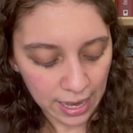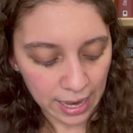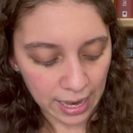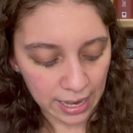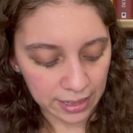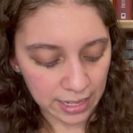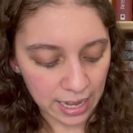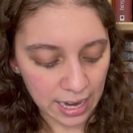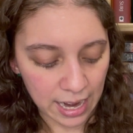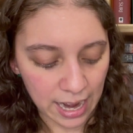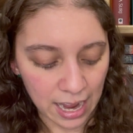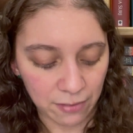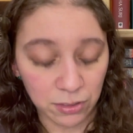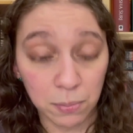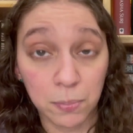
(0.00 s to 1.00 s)
And then I
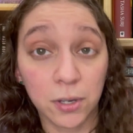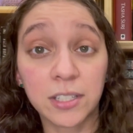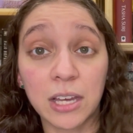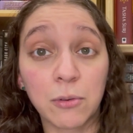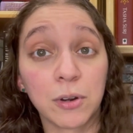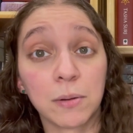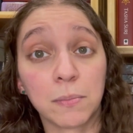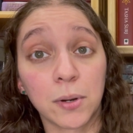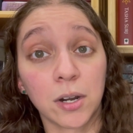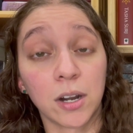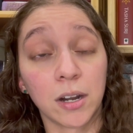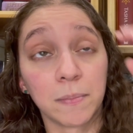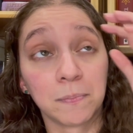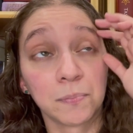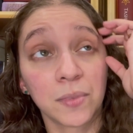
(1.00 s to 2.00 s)
have The Book That Wouldn't
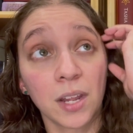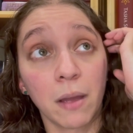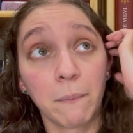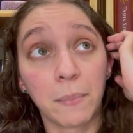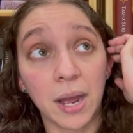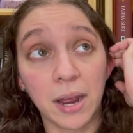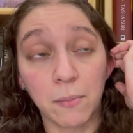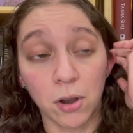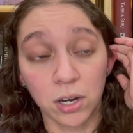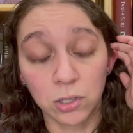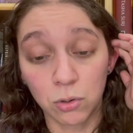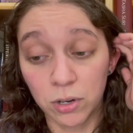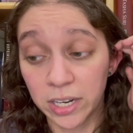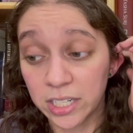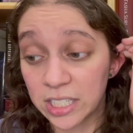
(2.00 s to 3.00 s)
Burn by Mark
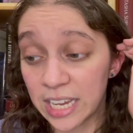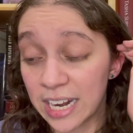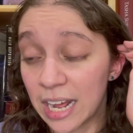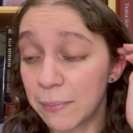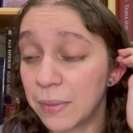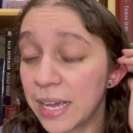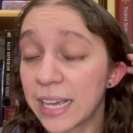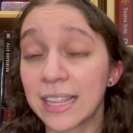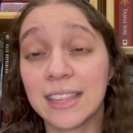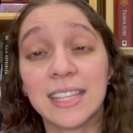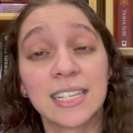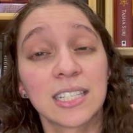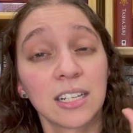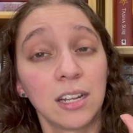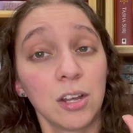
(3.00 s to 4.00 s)
Lawrence, and I'm, like,
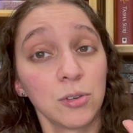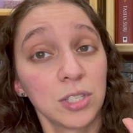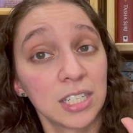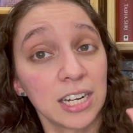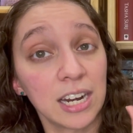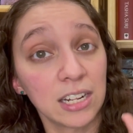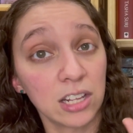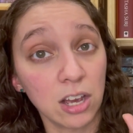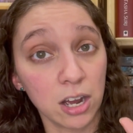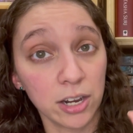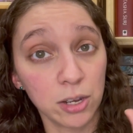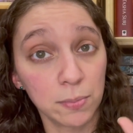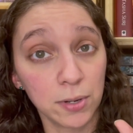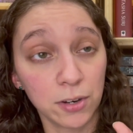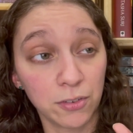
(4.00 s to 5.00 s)
this close to getting the
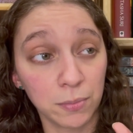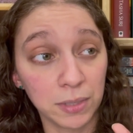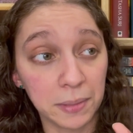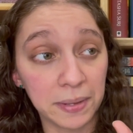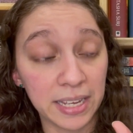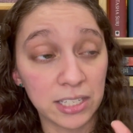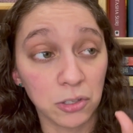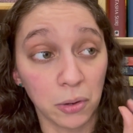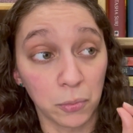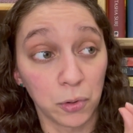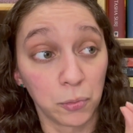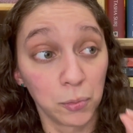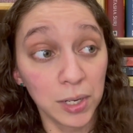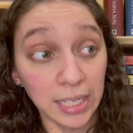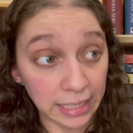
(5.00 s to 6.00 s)
audiobook from Libby, so I
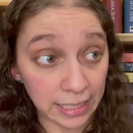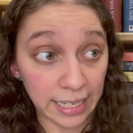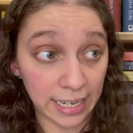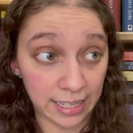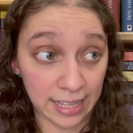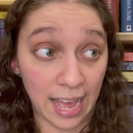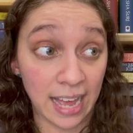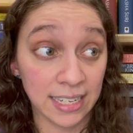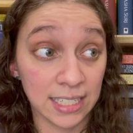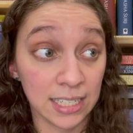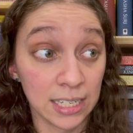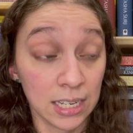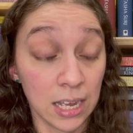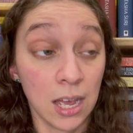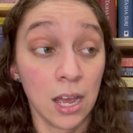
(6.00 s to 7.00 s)
would really like that.
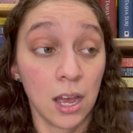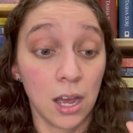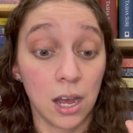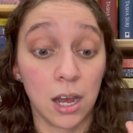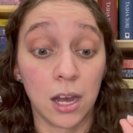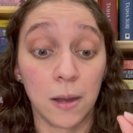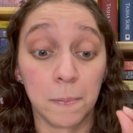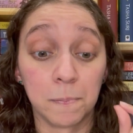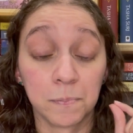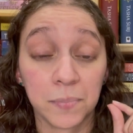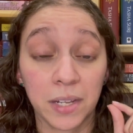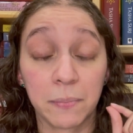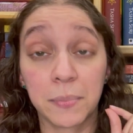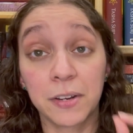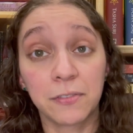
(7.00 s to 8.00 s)

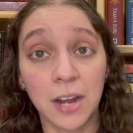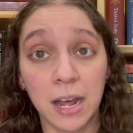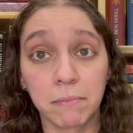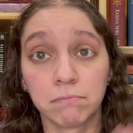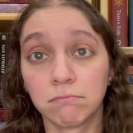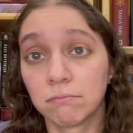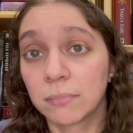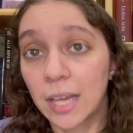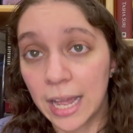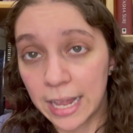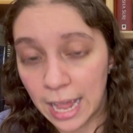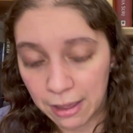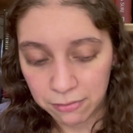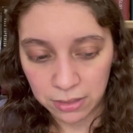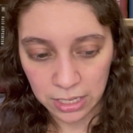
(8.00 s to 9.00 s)
But if not, I
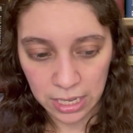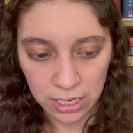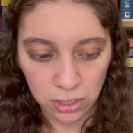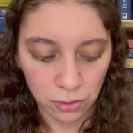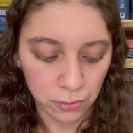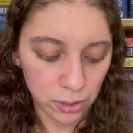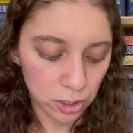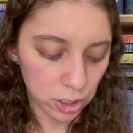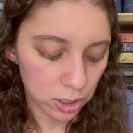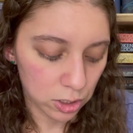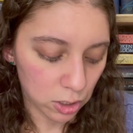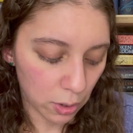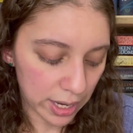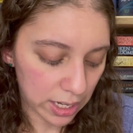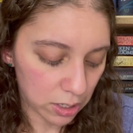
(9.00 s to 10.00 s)
have the Kindle version,
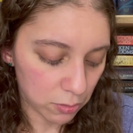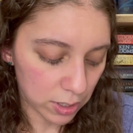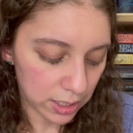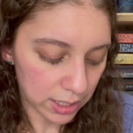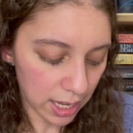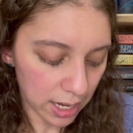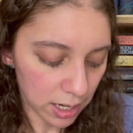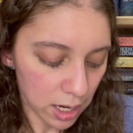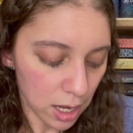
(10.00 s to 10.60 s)
so I can read that.